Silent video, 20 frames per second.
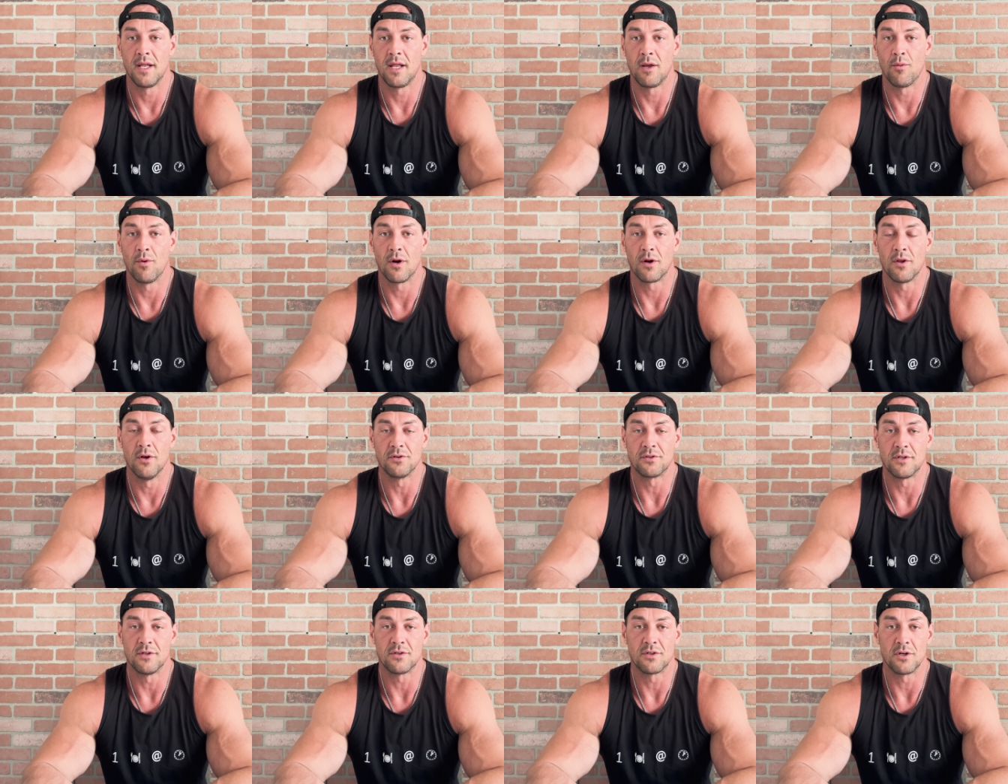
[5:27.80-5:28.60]
anywhere
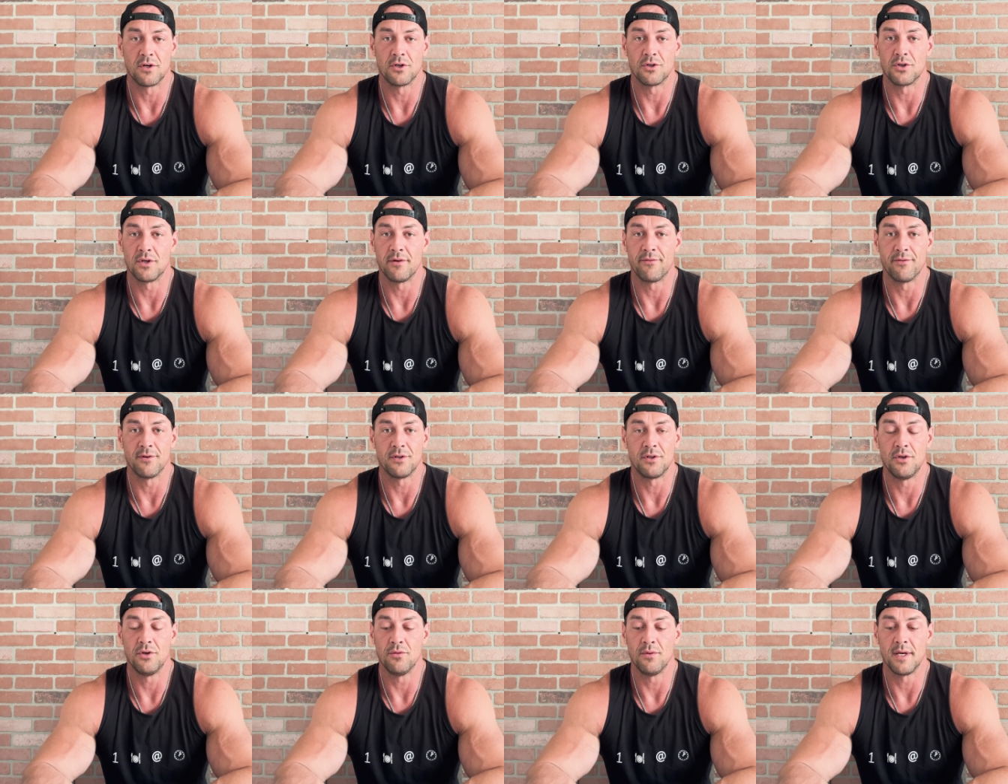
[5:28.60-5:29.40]
close to surgery for
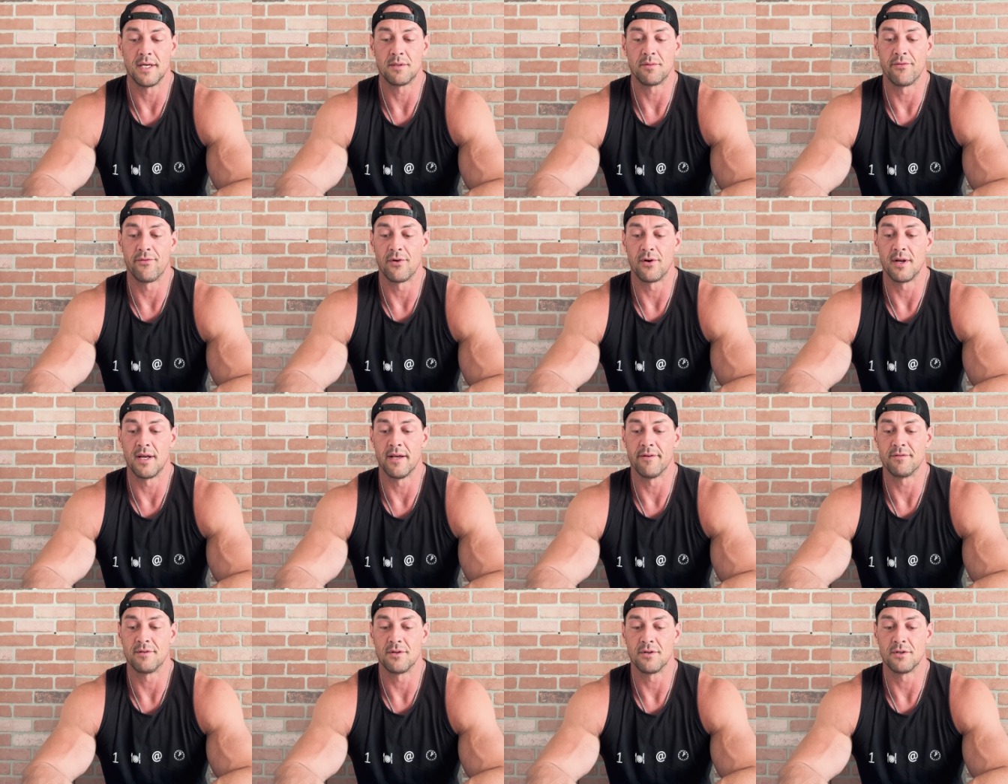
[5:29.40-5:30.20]
2 weeks before you
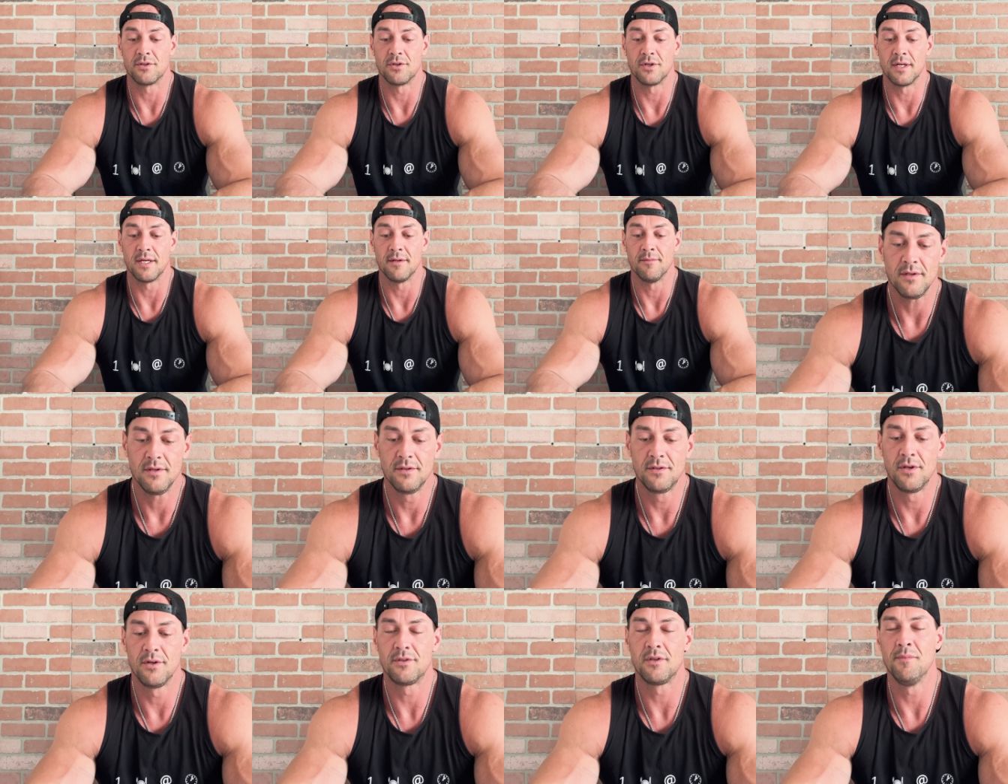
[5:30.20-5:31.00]
have surgery.
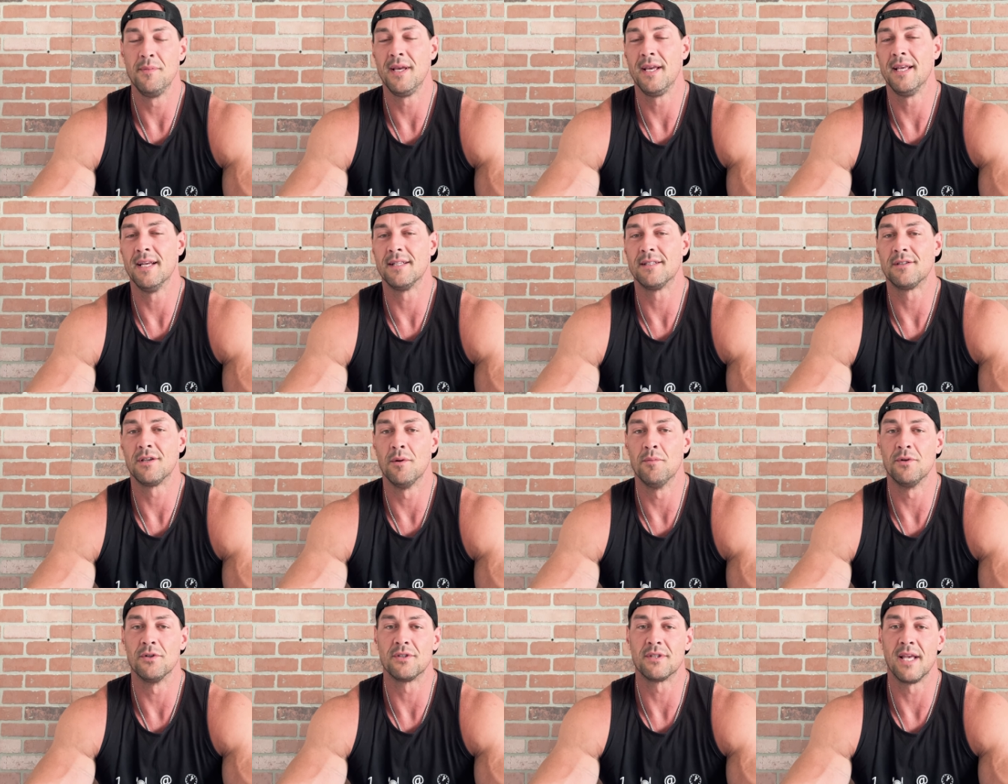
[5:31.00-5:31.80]
So to me, it's
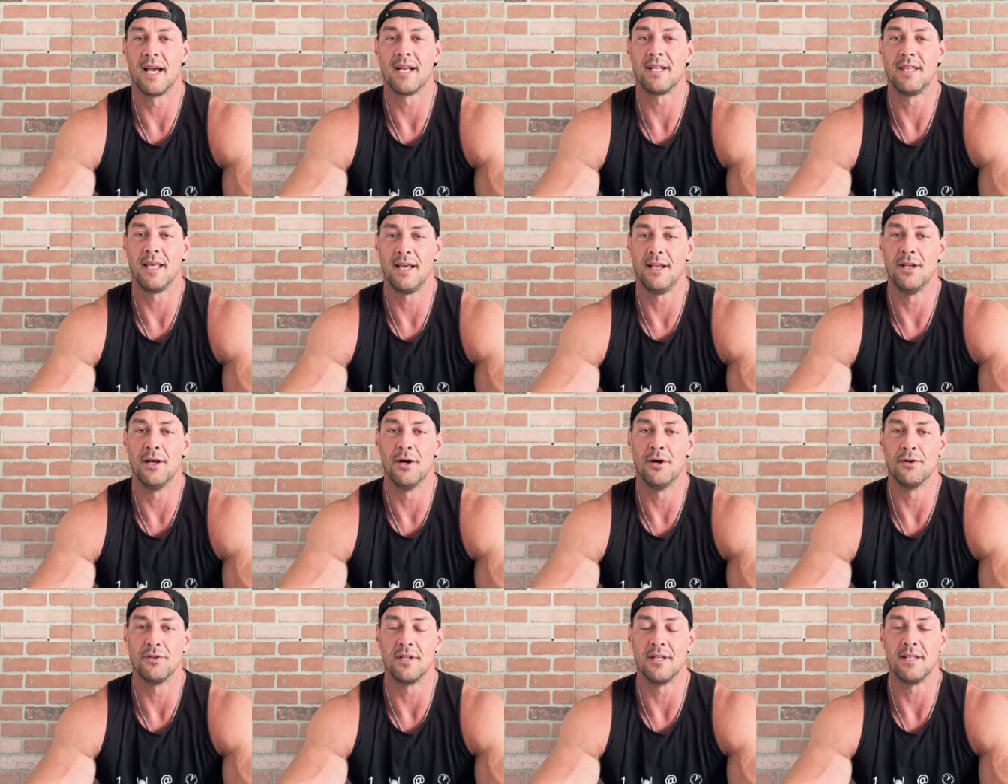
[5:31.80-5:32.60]
almost like they
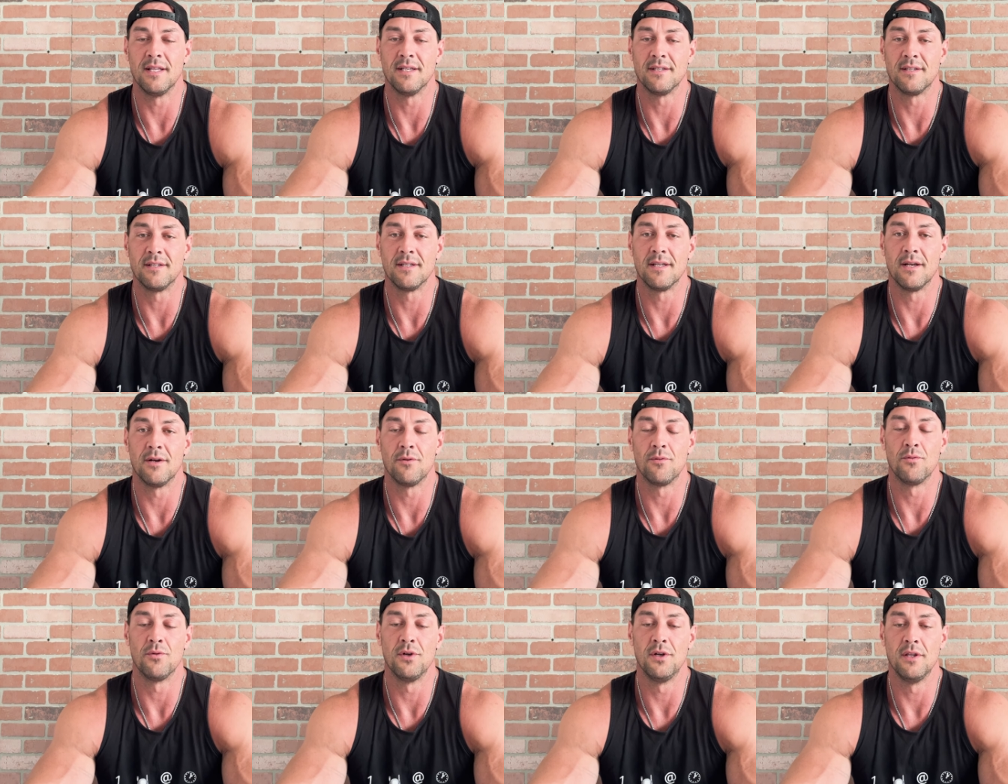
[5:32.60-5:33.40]
know that this is a
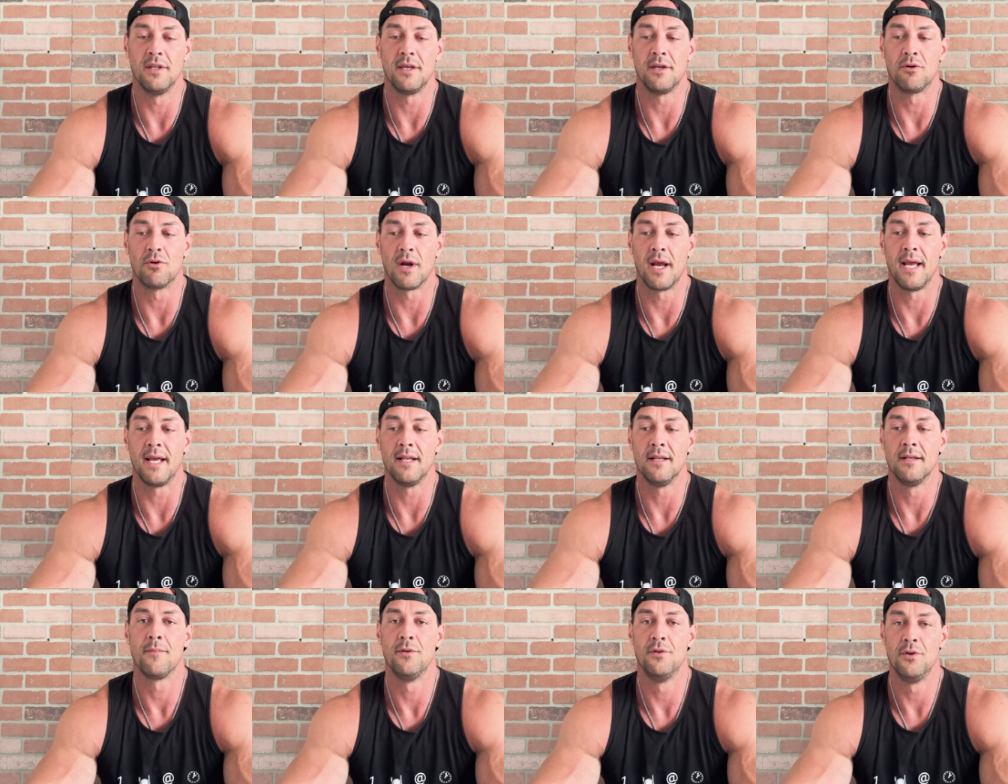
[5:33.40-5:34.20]
really great
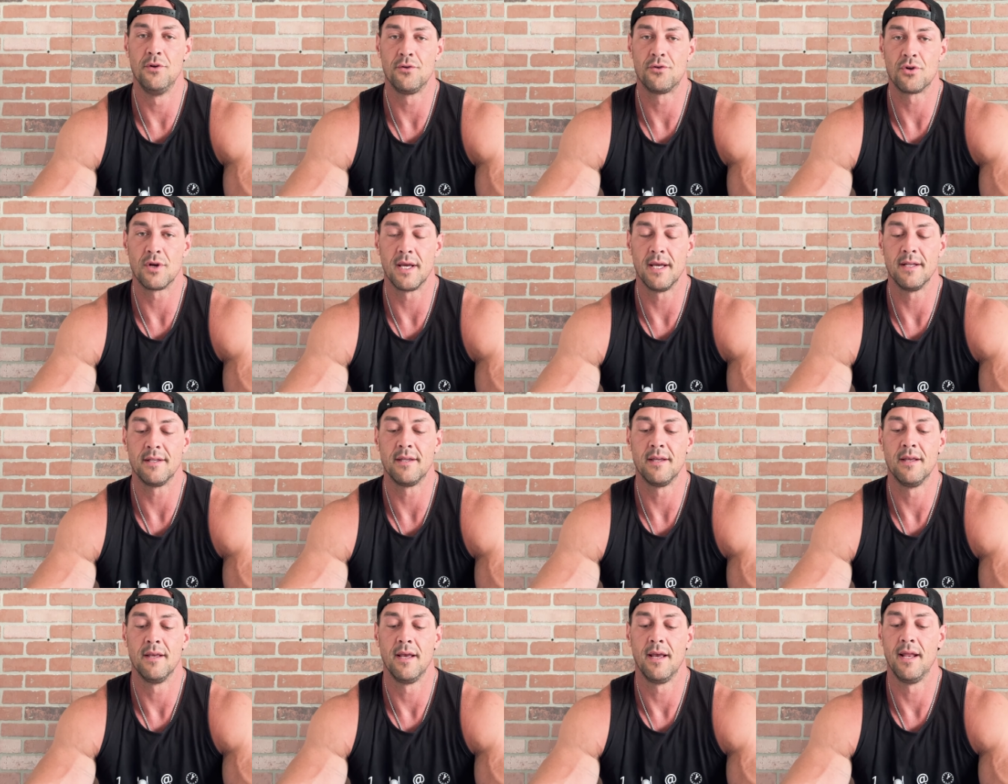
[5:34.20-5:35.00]

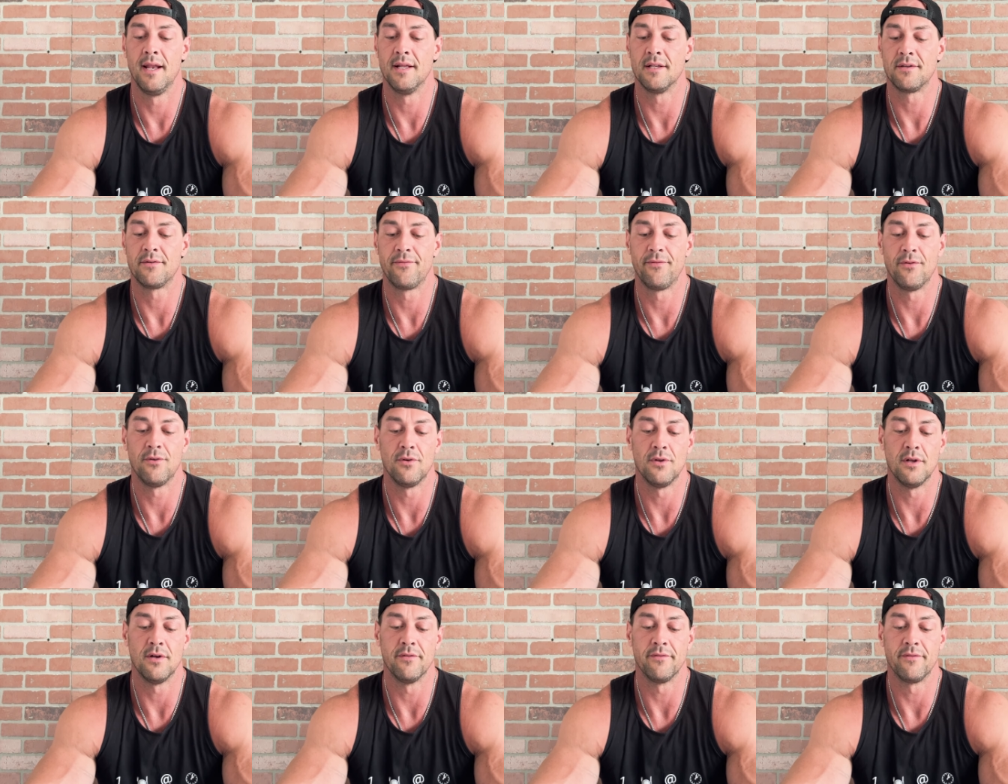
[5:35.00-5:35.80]
nutrient and it's
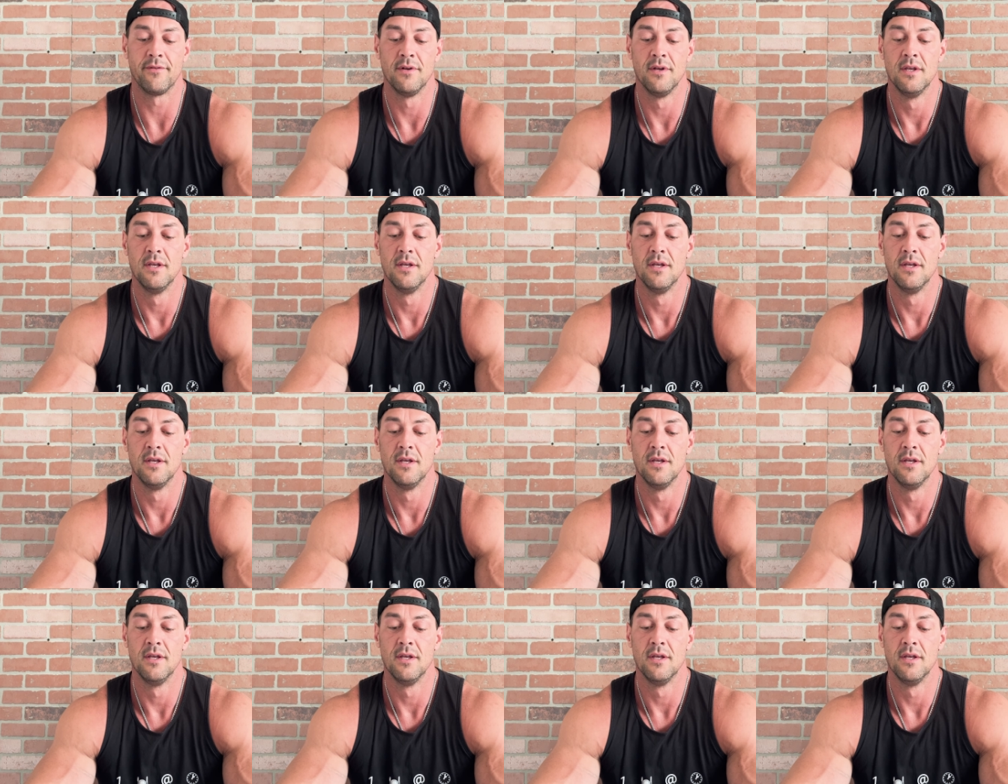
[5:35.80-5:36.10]
full of